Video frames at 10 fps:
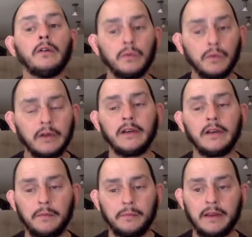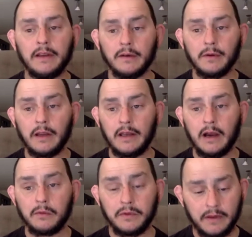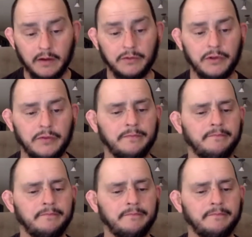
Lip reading: would not be here right now without you.